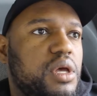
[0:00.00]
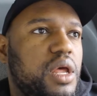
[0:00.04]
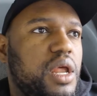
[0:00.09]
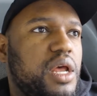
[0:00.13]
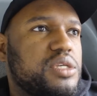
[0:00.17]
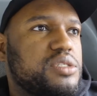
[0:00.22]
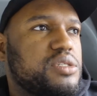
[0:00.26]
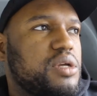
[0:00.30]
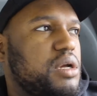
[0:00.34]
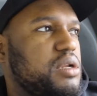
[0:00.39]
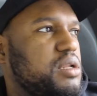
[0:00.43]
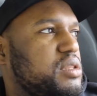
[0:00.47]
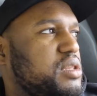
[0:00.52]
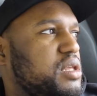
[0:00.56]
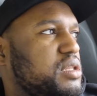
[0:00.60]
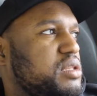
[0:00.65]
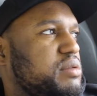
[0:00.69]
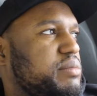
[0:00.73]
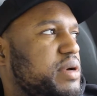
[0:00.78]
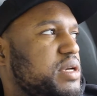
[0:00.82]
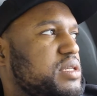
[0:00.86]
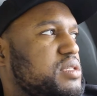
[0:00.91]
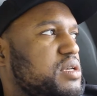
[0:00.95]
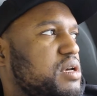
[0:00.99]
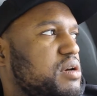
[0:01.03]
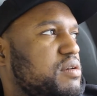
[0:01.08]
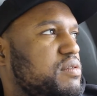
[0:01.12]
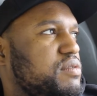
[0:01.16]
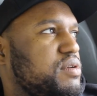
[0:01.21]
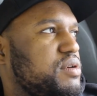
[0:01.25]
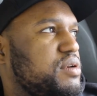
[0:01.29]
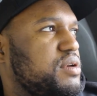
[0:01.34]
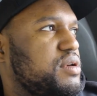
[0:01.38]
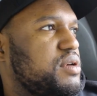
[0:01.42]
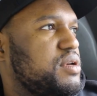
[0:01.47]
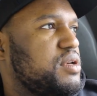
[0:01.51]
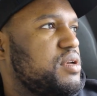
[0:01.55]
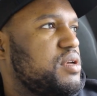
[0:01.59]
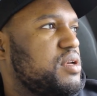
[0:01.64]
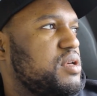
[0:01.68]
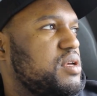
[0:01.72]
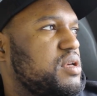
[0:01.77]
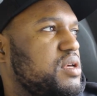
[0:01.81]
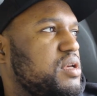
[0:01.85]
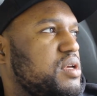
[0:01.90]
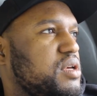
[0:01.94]
And I started to think to myself,
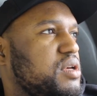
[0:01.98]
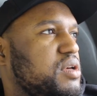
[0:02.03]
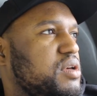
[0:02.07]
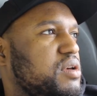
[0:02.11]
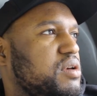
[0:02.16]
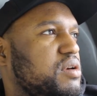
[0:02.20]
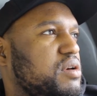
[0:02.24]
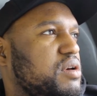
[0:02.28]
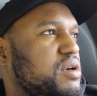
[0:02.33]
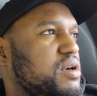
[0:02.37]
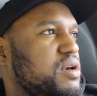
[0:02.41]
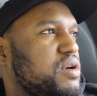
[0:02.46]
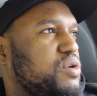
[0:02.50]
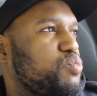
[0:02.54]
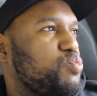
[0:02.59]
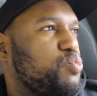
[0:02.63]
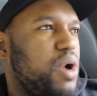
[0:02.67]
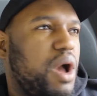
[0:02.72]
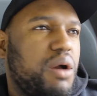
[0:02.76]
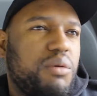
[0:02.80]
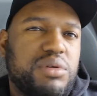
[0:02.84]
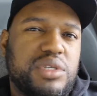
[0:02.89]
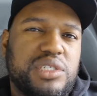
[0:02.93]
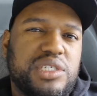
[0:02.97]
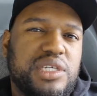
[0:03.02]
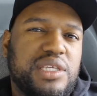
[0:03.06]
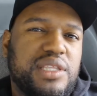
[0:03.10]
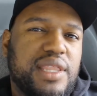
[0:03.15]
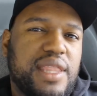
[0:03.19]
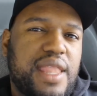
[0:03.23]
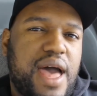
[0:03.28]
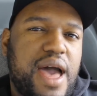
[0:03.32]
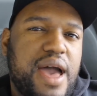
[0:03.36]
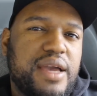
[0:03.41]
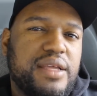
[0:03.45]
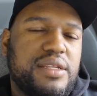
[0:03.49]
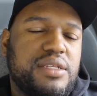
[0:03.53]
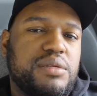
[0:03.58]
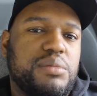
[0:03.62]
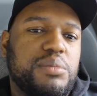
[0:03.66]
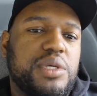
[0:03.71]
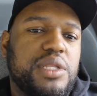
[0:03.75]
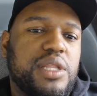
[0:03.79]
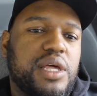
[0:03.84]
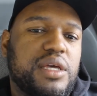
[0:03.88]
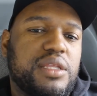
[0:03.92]
why would she lie to
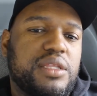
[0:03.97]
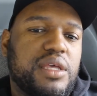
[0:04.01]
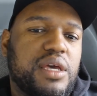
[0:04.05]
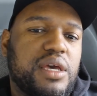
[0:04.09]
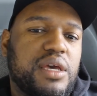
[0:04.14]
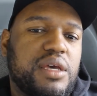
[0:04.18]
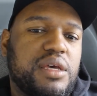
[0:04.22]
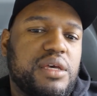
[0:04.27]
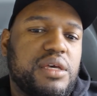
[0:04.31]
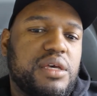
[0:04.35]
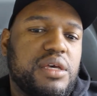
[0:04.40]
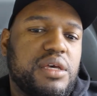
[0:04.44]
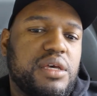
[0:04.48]
me like that?